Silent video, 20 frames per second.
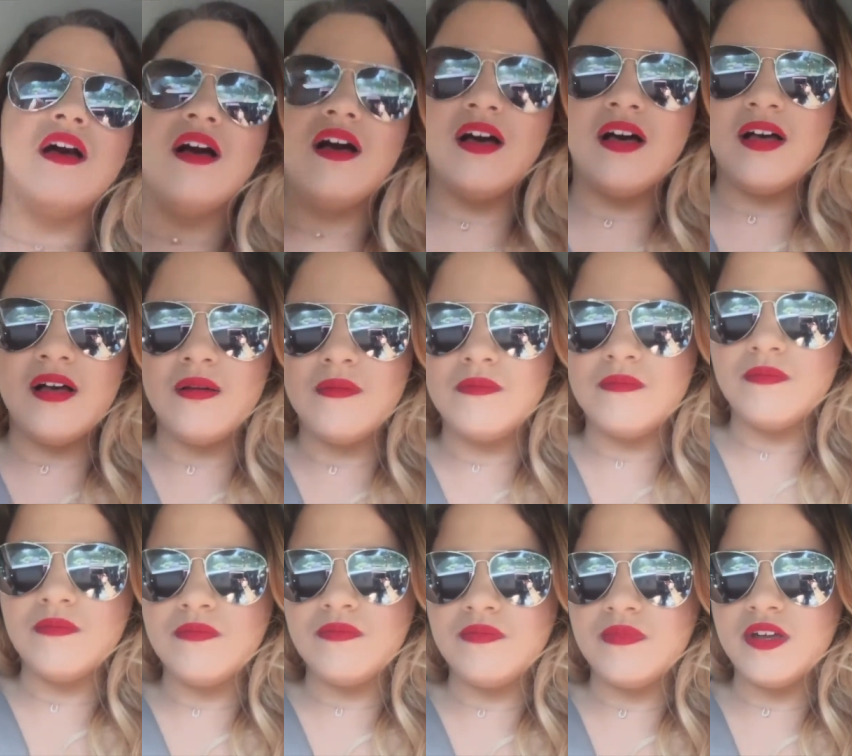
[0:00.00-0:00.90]

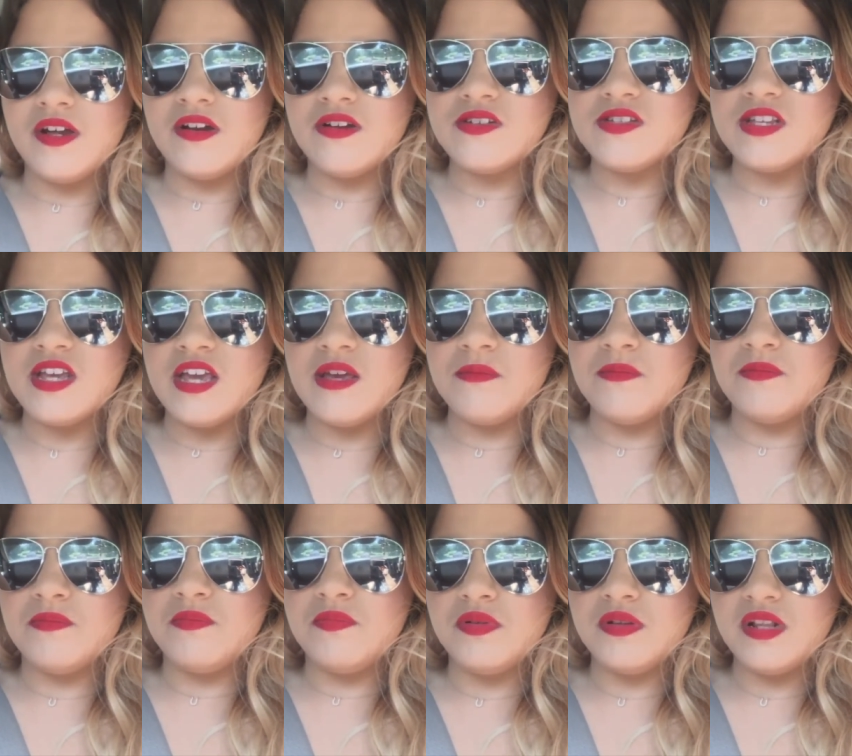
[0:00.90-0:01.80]
Um, there's a
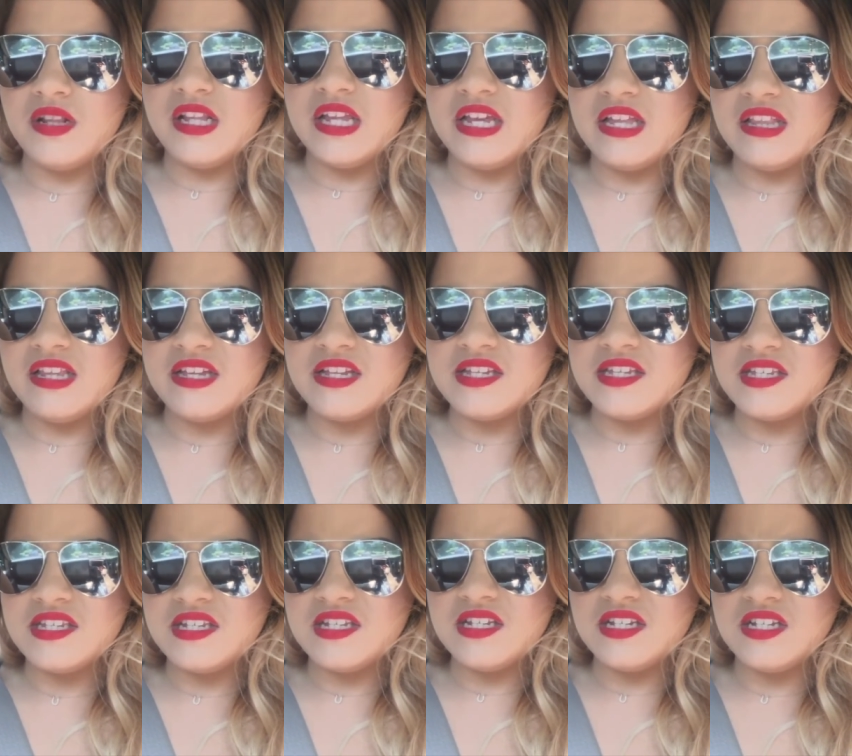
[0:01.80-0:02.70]

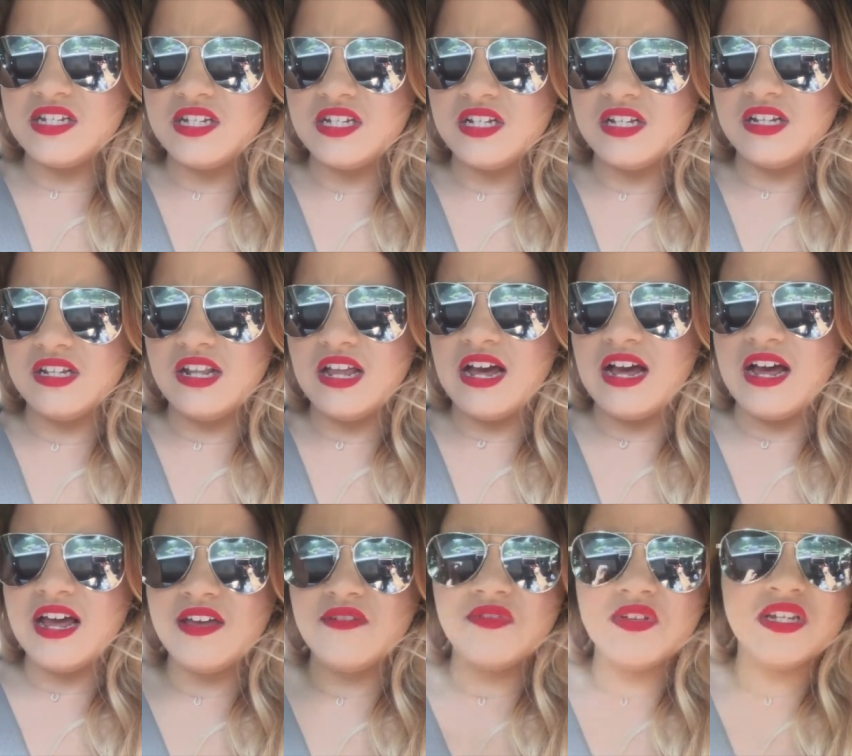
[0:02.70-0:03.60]
playlist
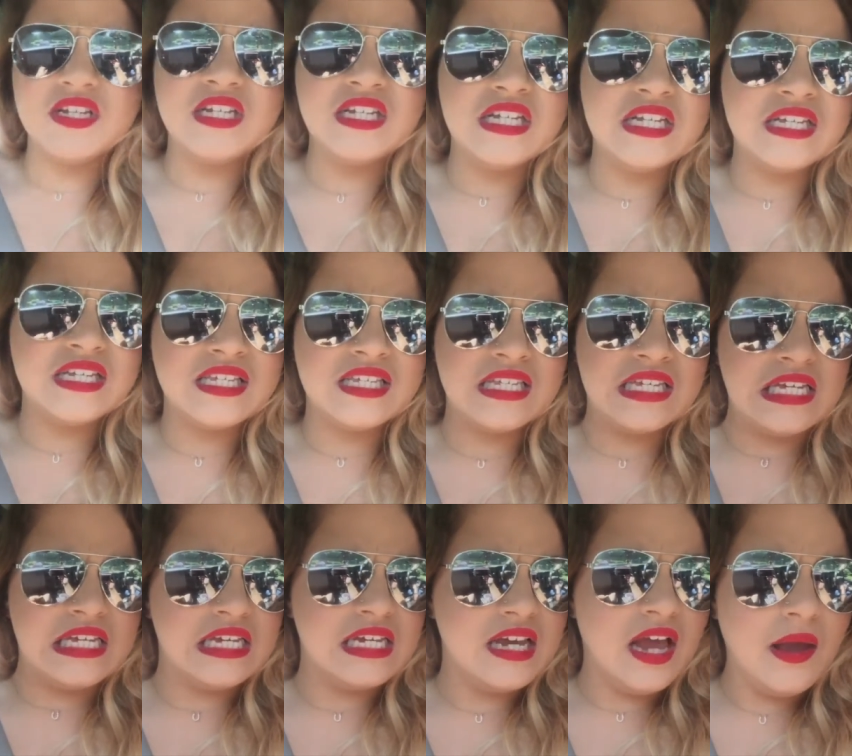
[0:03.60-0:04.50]
live in
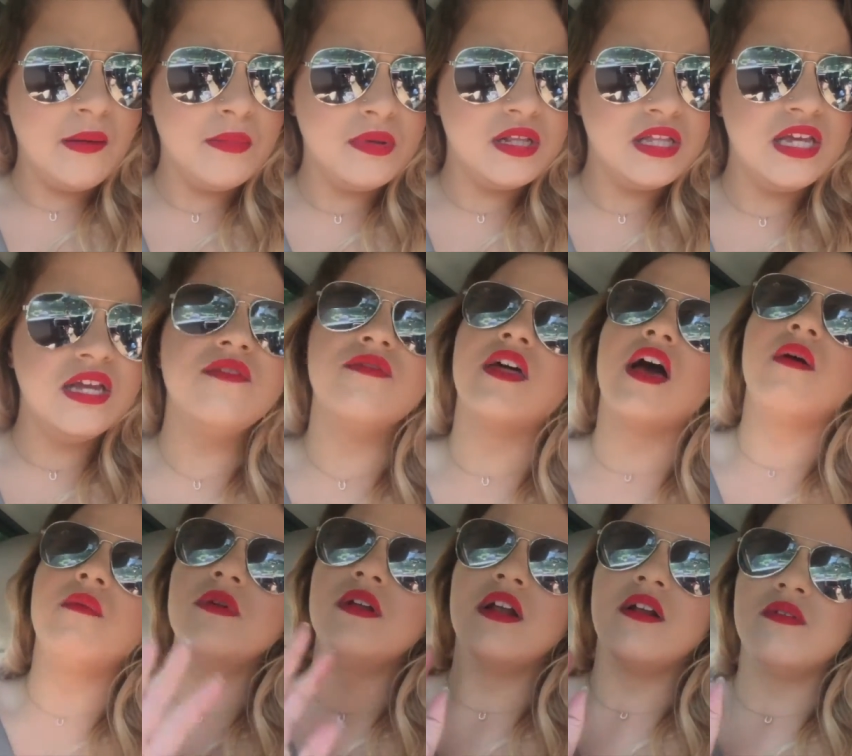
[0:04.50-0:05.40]
DC, I believe.
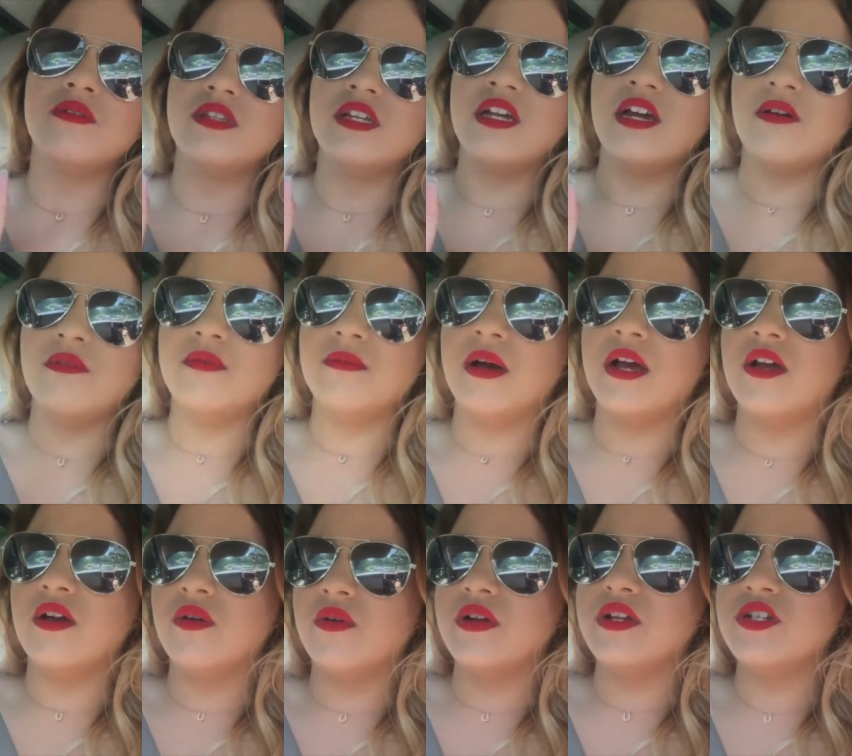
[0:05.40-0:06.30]
That one I don't think I would
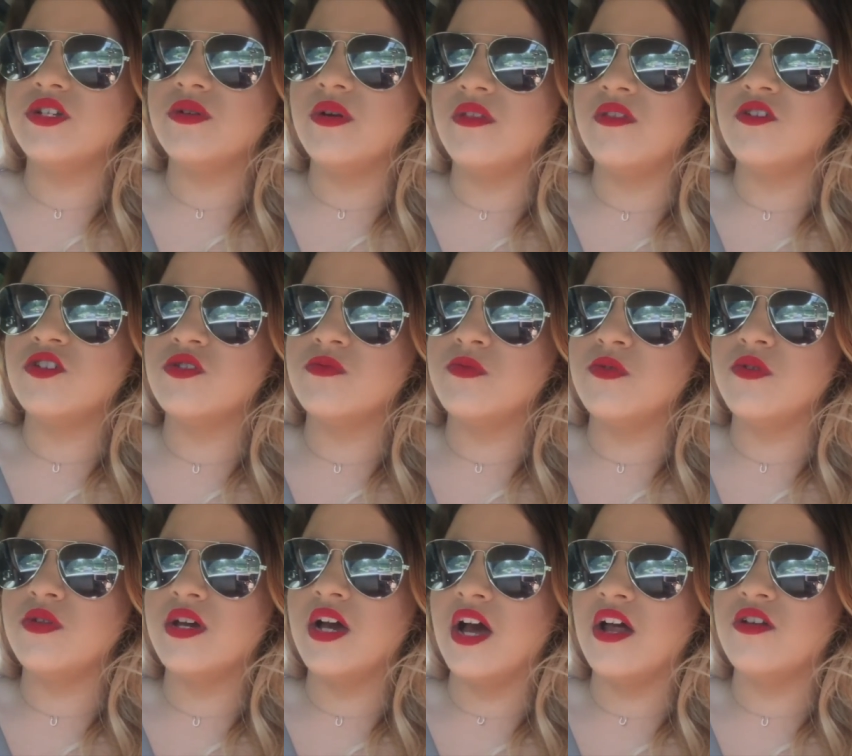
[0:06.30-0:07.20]
mind going to. And there's a
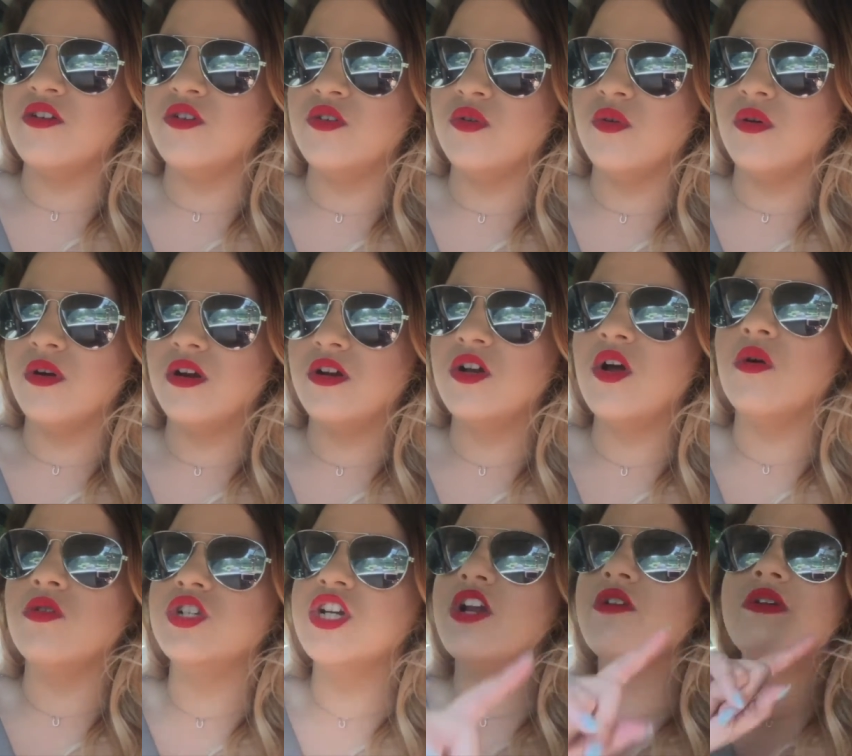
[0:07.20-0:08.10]
beauty con New York.
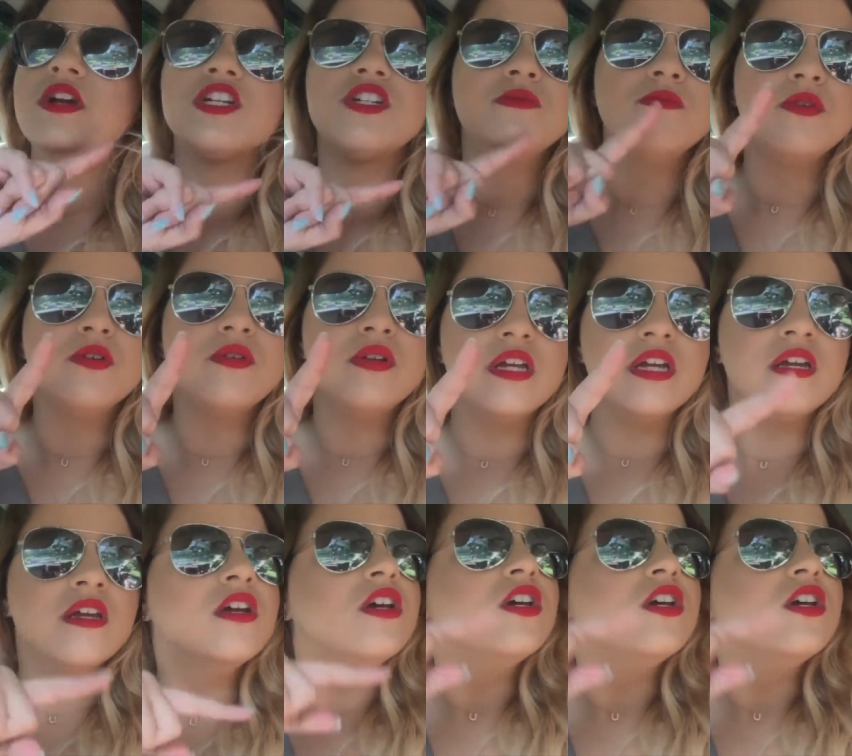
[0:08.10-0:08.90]
No, Generation Beauty.